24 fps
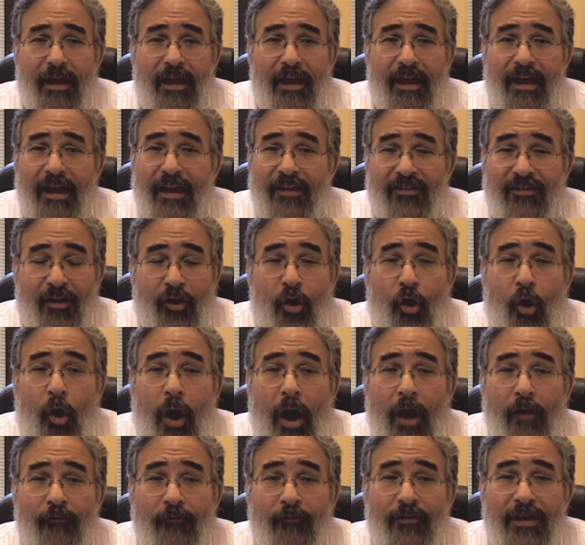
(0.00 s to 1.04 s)
It's a
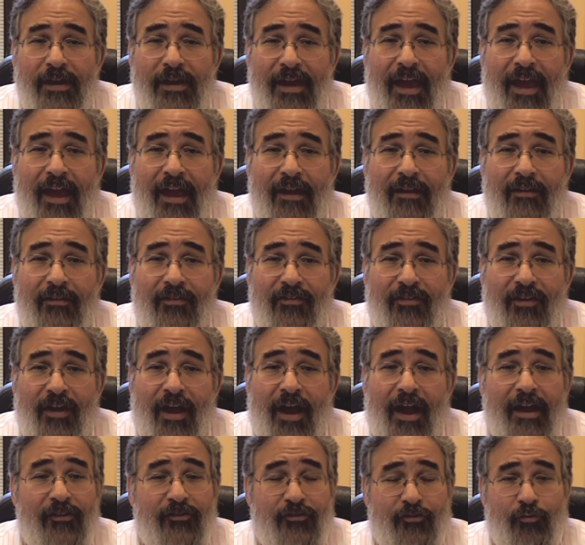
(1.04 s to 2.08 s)
coffee
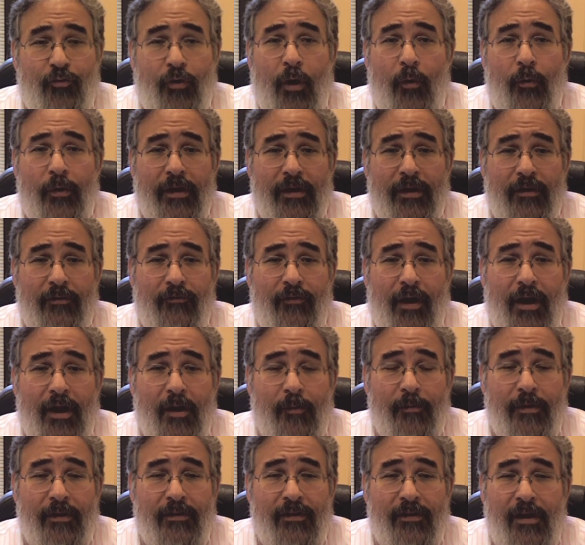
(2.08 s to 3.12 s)
can-sized growing
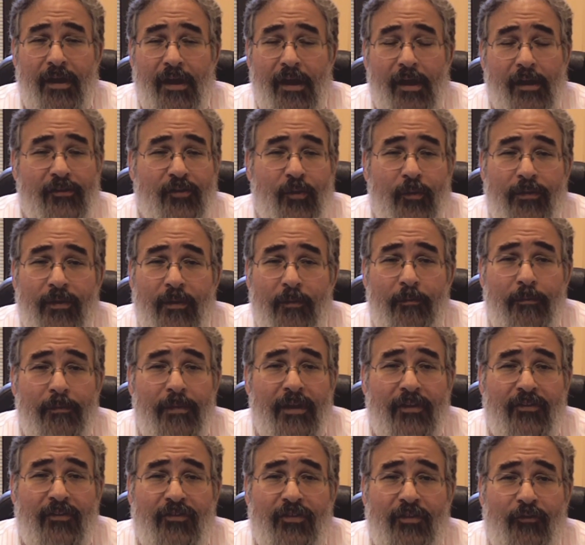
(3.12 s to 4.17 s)
environment. So in the
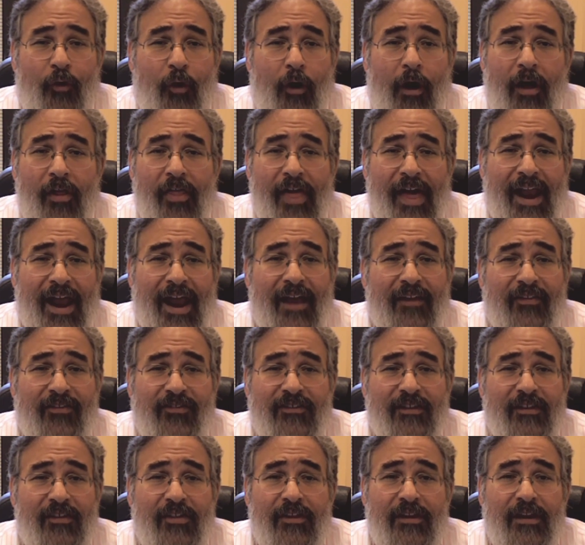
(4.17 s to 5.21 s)
midst of all that
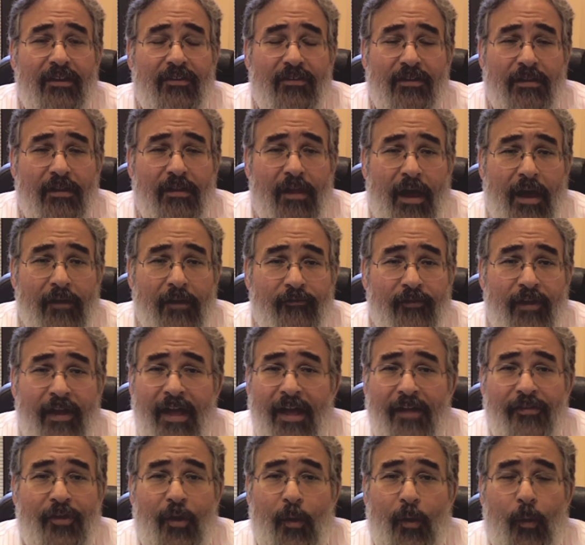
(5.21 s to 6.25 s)
hostility to
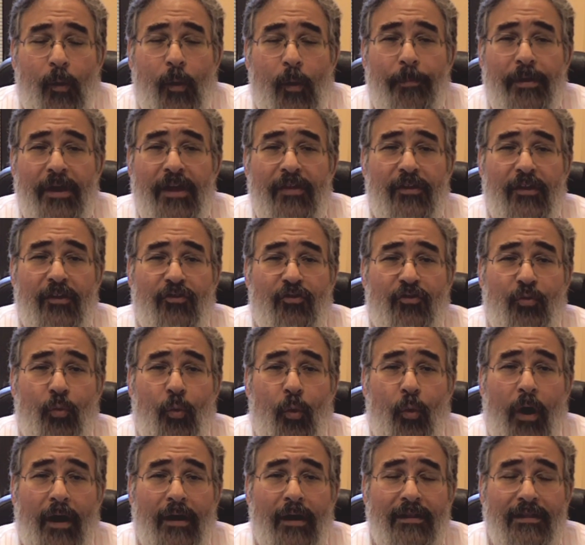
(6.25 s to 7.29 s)
life, there will be this
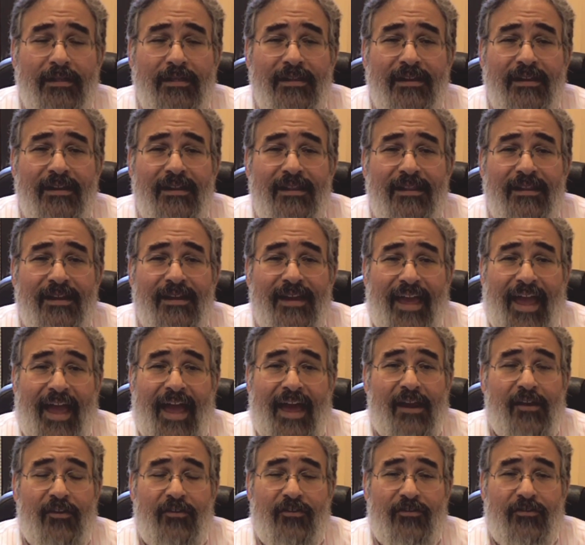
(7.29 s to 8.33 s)
one little
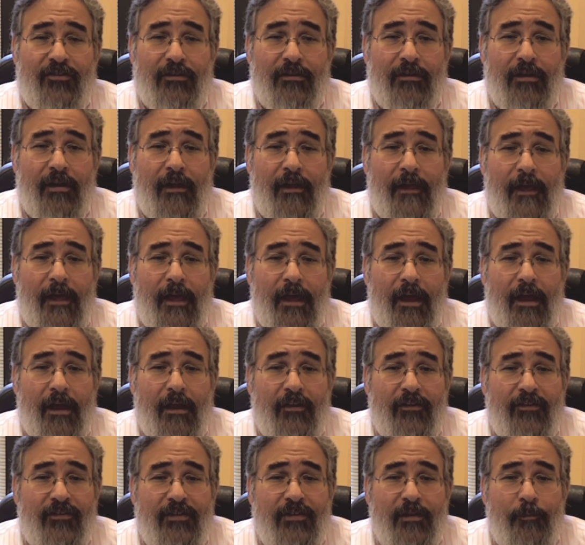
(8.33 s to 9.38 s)
canister
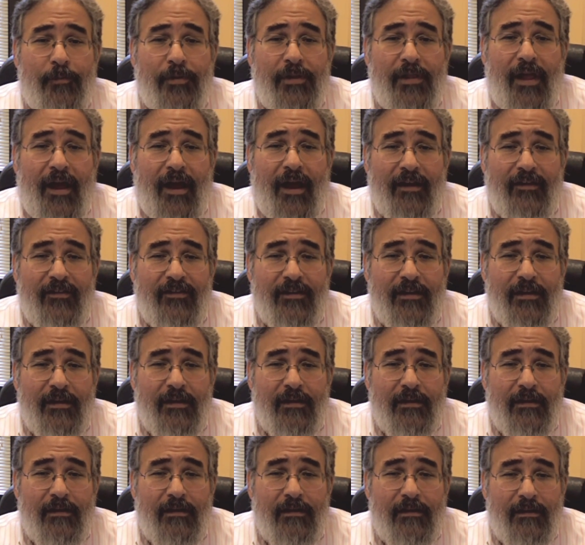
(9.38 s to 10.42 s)
symbolizing
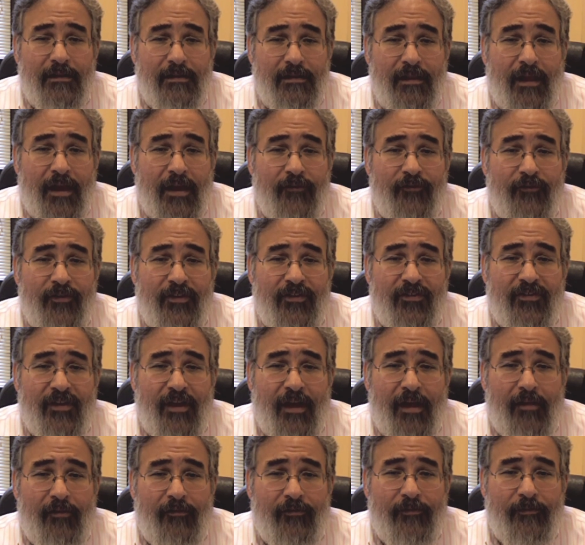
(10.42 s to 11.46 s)
life
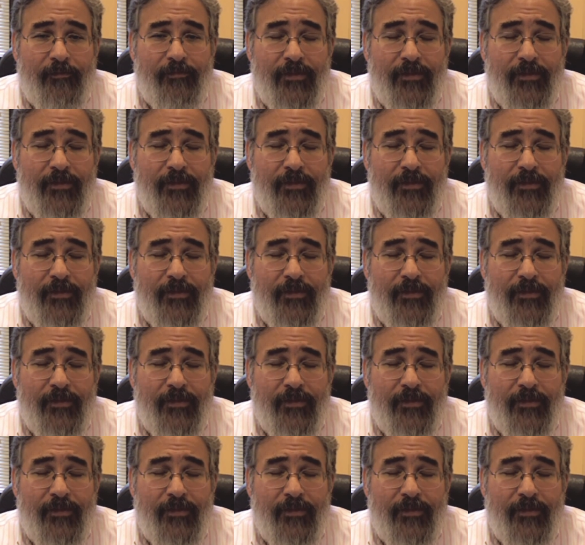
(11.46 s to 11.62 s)
itself.